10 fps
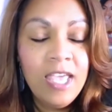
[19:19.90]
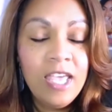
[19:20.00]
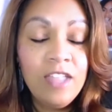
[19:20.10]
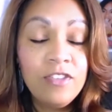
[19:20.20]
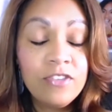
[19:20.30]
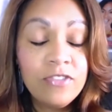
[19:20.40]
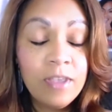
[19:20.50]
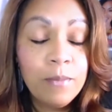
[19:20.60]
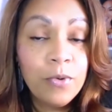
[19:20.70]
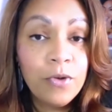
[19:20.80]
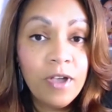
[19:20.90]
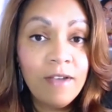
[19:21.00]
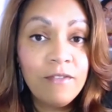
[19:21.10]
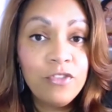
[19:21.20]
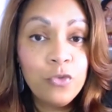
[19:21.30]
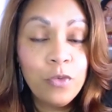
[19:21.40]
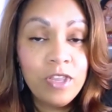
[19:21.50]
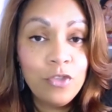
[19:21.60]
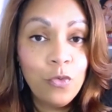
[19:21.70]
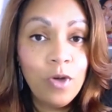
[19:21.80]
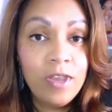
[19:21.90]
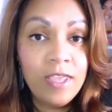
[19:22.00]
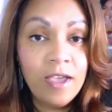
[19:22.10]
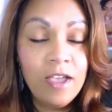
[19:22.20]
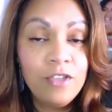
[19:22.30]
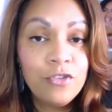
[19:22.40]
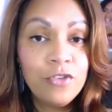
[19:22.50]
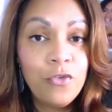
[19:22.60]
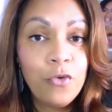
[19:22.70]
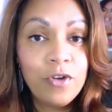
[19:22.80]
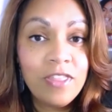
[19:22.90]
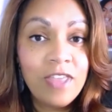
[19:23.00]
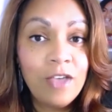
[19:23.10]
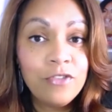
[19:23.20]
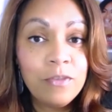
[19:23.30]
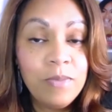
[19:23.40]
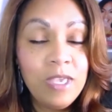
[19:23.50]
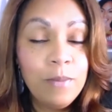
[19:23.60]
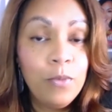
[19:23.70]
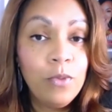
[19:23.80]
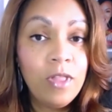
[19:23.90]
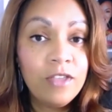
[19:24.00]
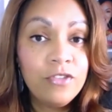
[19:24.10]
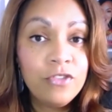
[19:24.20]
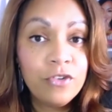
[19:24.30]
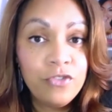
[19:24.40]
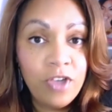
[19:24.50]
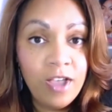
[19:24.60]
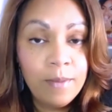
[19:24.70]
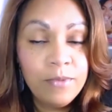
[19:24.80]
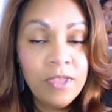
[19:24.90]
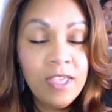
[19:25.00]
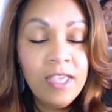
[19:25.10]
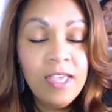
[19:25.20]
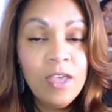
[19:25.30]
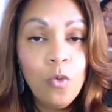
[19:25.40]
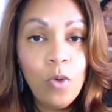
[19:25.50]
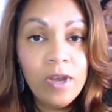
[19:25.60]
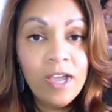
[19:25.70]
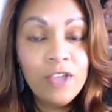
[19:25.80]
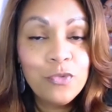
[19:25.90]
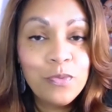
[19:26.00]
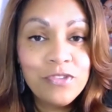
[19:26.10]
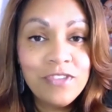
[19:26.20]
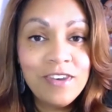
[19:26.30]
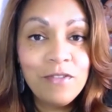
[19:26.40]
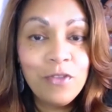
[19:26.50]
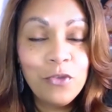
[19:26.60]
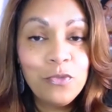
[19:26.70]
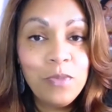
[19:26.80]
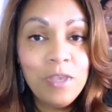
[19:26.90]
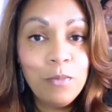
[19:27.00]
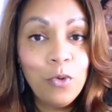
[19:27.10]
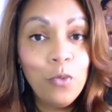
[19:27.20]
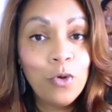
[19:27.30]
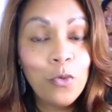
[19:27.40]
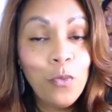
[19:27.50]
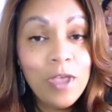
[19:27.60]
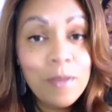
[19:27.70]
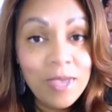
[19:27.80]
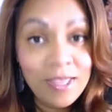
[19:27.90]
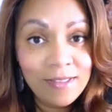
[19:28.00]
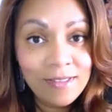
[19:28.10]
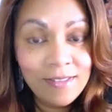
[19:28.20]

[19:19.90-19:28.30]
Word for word: In December of 2020, 140,000 people lost their jobs. 100% of those people were women,